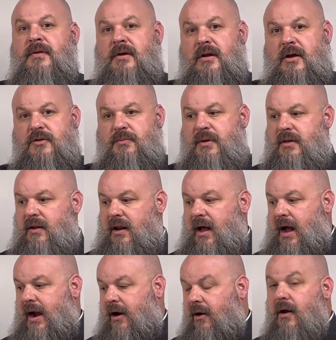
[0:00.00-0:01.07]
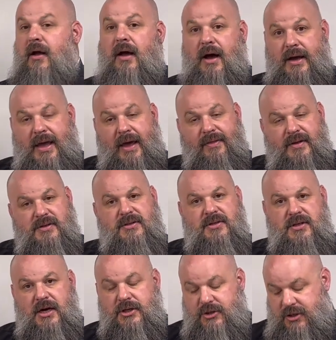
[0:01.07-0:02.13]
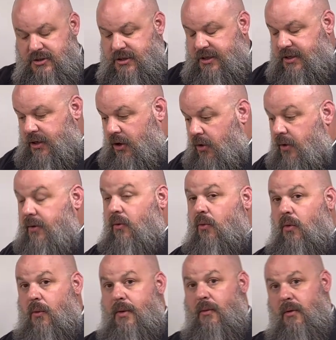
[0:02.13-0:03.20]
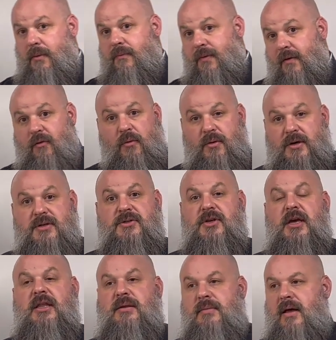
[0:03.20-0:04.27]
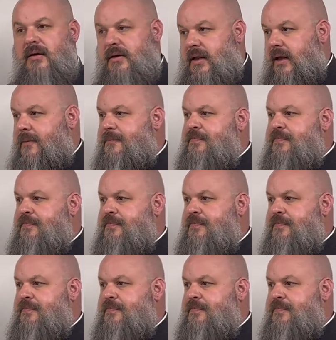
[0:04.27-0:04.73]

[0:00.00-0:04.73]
It ought to be a little higher. Again, this discussion is going to go, well, we want everyone to sing the melody.